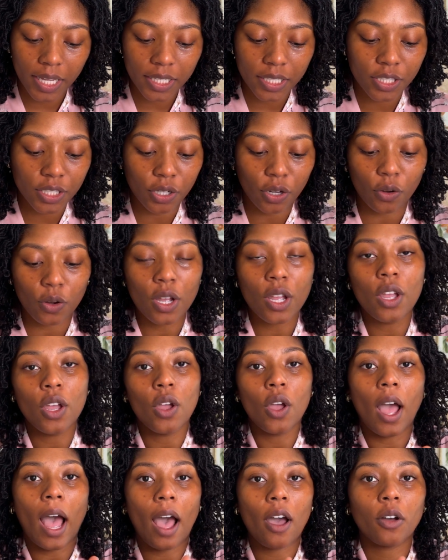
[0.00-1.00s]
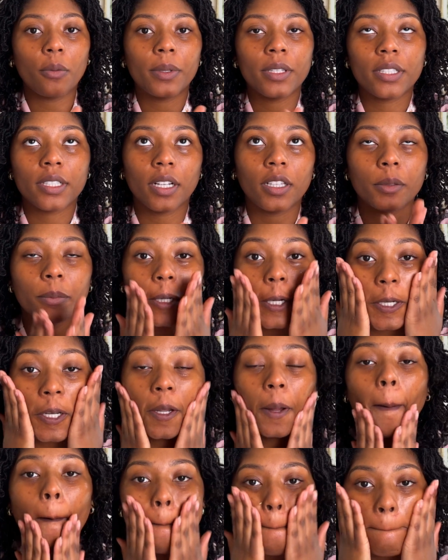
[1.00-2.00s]
So I will be
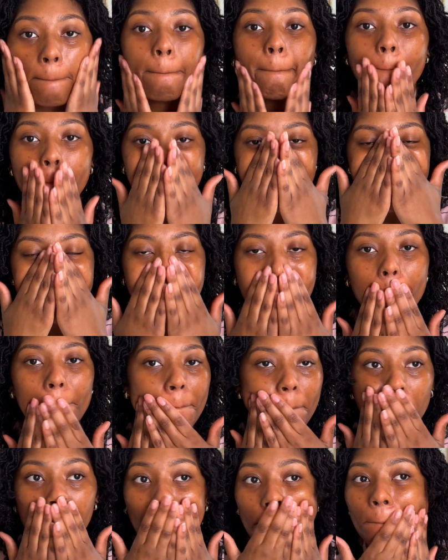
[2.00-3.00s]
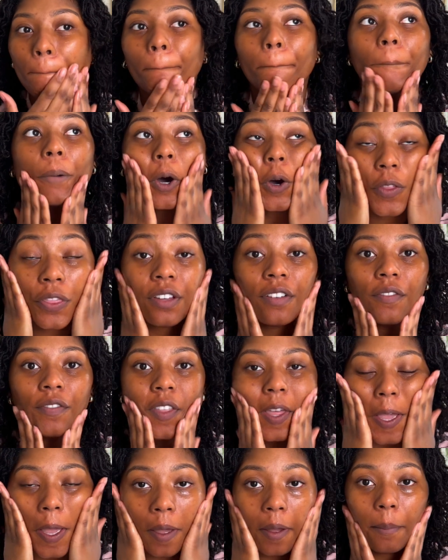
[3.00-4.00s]
celebrating both of
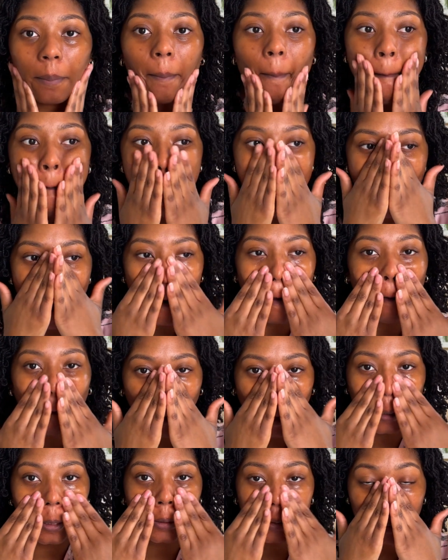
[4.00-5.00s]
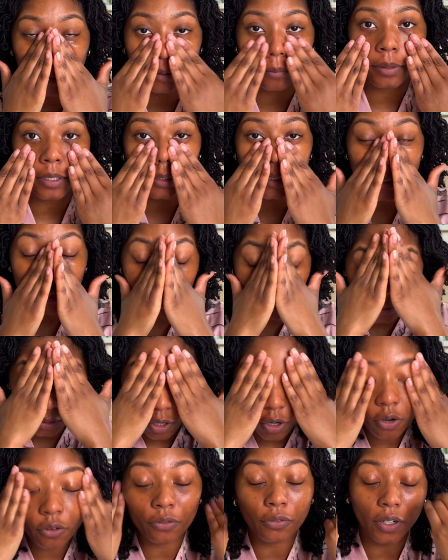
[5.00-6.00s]
them. And it's gonna be
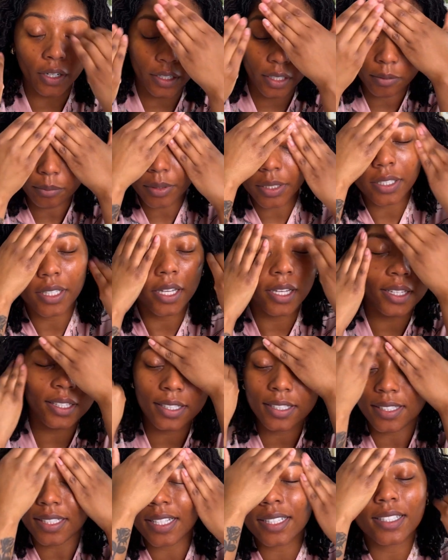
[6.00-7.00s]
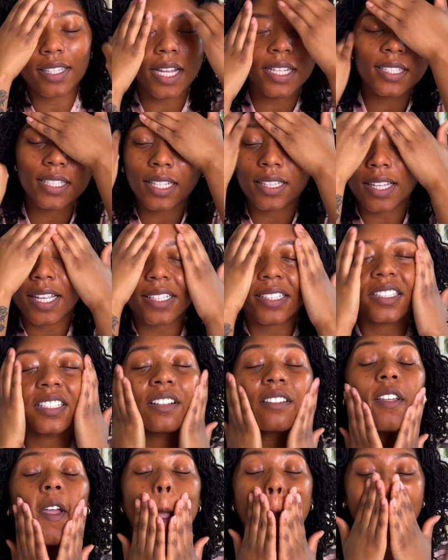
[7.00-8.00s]
so fun because that's at like near
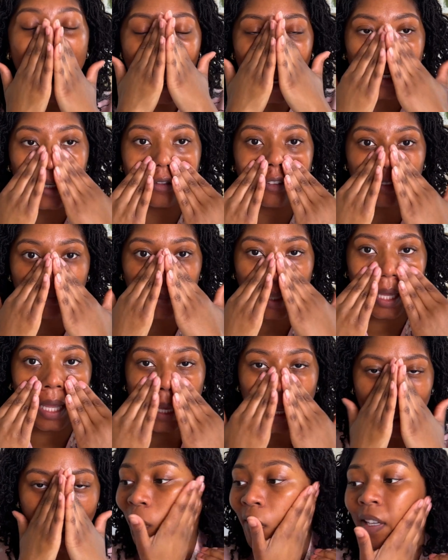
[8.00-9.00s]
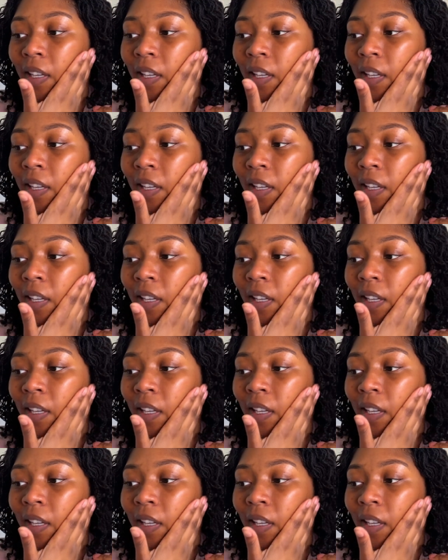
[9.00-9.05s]
the end of May.